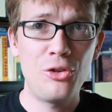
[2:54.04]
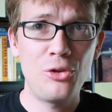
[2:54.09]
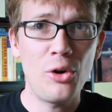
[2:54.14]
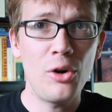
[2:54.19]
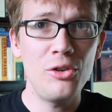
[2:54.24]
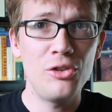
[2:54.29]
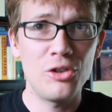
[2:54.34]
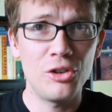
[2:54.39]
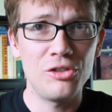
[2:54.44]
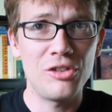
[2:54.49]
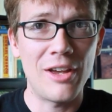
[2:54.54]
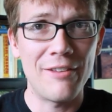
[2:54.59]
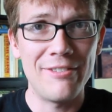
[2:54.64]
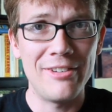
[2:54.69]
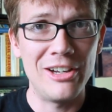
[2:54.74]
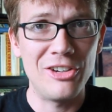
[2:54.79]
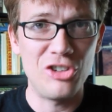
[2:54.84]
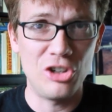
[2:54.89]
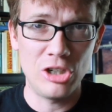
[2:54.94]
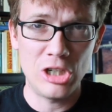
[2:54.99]
Schrodinger's
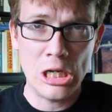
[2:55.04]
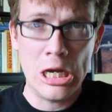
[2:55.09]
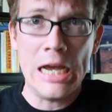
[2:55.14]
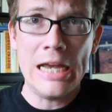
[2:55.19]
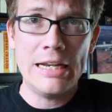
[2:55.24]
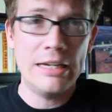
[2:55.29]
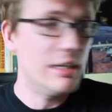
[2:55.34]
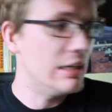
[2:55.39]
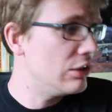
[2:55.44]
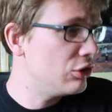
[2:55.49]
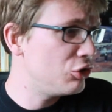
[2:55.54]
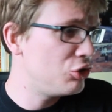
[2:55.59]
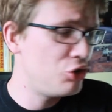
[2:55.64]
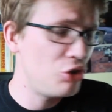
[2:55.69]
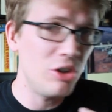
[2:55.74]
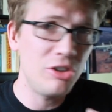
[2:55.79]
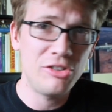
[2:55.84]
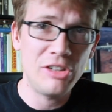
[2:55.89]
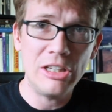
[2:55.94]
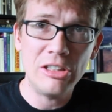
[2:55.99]
definition kinda is just